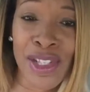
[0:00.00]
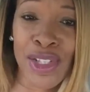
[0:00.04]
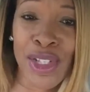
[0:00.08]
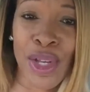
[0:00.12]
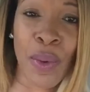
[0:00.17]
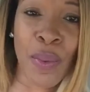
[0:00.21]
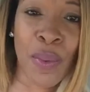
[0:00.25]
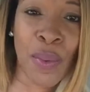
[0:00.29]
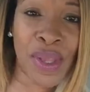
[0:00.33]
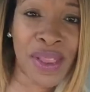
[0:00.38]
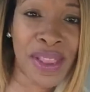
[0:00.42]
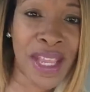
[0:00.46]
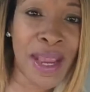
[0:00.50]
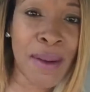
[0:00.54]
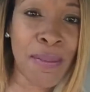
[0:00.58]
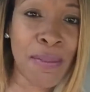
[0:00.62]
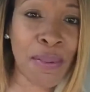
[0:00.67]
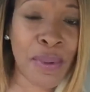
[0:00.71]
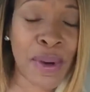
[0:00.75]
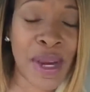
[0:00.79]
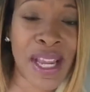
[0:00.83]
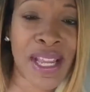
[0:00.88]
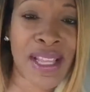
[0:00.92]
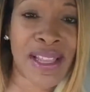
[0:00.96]
on when they
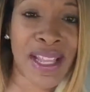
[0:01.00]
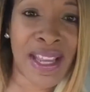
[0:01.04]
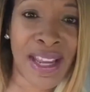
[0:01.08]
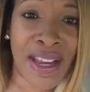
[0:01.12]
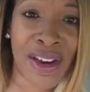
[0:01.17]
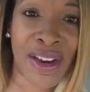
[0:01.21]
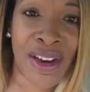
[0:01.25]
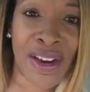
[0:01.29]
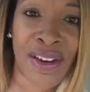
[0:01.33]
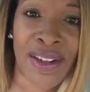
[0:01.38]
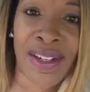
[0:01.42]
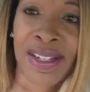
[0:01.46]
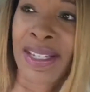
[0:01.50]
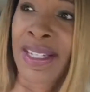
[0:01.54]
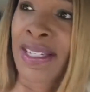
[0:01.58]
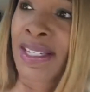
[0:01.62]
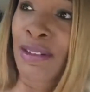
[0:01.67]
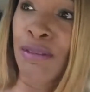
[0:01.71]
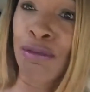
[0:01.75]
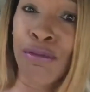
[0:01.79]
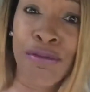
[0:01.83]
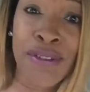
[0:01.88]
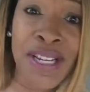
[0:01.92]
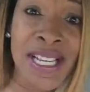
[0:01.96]
bring their
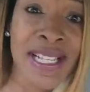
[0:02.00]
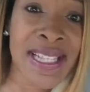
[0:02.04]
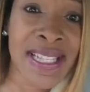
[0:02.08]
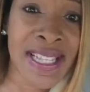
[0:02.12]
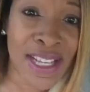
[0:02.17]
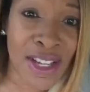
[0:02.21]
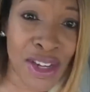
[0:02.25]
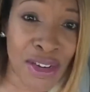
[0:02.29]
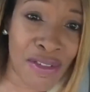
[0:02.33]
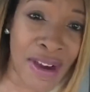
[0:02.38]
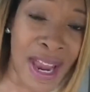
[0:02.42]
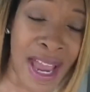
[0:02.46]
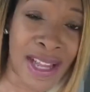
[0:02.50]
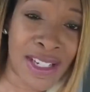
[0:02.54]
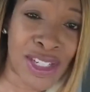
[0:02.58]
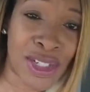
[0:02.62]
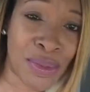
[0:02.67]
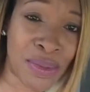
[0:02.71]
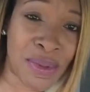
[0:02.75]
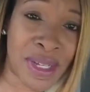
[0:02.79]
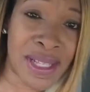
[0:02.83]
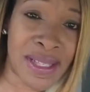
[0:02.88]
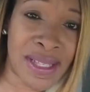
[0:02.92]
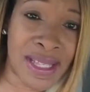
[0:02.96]
recent
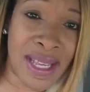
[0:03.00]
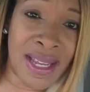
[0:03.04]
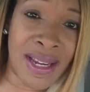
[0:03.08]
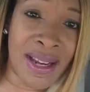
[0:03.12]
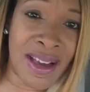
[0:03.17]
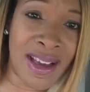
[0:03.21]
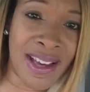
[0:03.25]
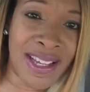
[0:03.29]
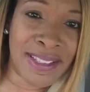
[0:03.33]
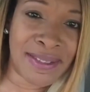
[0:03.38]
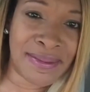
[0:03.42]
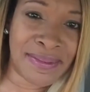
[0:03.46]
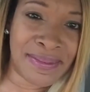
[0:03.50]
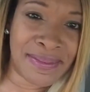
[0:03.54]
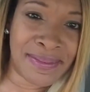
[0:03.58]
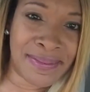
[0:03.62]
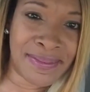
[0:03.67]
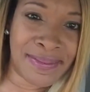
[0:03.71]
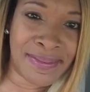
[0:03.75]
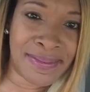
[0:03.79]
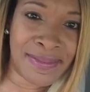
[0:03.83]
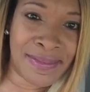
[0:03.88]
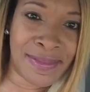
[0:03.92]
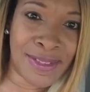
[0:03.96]
graduates in on,
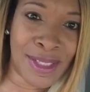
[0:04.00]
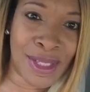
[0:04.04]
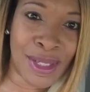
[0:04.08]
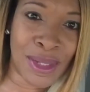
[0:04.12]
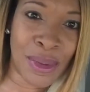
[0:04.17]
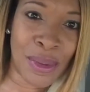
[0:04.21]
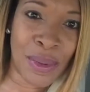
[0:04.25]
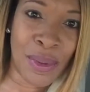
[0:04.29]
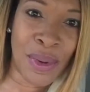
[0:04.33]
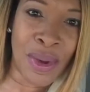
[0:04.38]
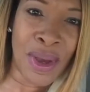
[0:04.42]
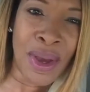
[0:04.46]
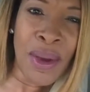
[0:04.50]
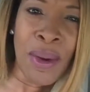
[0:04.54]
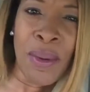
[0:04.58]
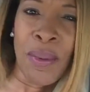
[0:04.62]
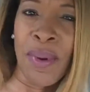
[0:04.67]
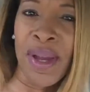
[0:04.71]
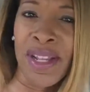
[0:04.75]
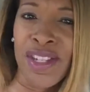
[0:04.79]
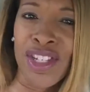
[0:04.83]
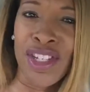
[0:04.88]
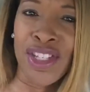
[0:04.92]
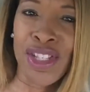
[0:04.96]

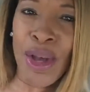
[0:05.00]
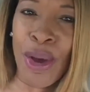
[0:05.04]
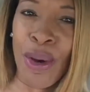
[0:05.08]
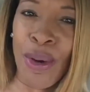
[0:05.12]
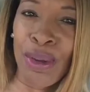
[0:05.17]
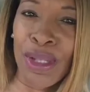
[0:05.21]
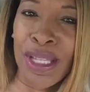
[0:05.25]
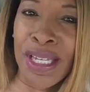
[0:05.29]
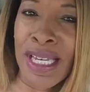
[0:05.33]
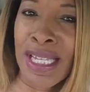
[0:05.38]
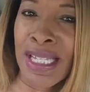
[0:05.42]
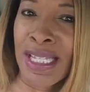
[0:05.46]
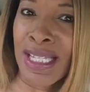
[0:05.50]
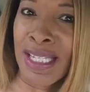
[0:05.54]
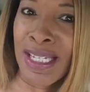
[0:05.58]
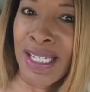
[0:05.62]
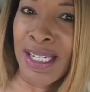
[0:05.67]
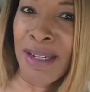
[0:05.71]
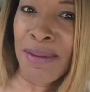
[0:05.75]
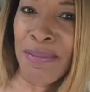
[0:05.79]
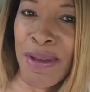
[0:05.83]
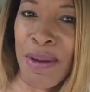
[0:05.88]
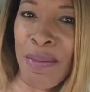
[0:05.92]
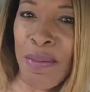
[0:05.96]
which is only a
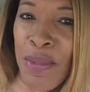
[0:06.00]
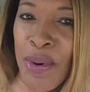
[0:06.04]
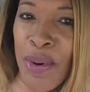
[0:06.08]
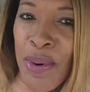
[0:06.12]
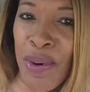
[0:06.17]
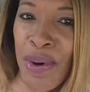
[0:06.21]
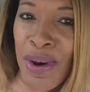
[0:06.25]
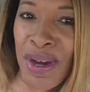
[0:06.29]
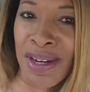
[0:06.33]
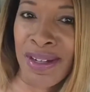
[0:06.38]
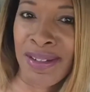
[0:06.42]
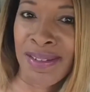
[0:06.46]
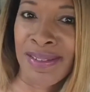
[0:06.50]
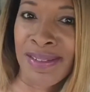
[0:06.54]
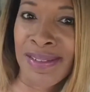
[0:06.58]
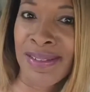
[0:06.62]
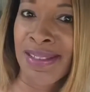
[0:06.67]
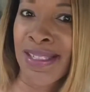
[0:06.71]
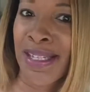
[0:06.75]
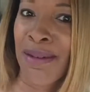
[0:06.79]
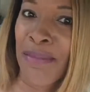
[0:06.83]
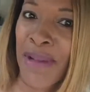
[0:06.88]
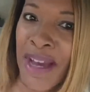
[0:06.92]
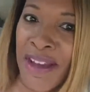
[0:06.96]
little bit more
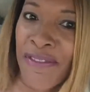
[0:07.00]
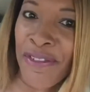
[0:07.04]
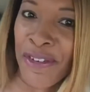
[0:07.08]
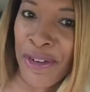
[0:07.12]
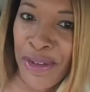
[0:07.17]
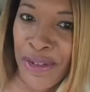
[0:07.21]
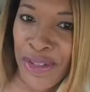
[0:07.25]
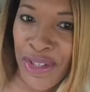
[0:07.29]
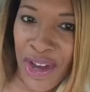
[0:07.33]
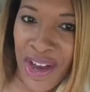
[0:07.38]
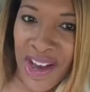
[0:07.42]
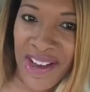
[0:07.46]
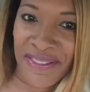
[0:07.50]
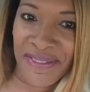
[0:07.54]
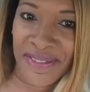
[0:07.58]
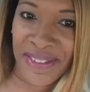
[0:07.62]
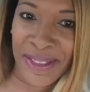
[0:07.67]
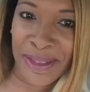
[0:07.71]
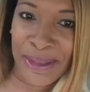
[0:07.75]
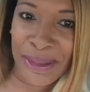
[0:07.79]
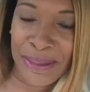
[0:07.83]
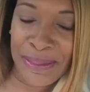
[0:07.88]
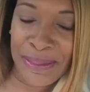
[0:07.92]
than my first offer.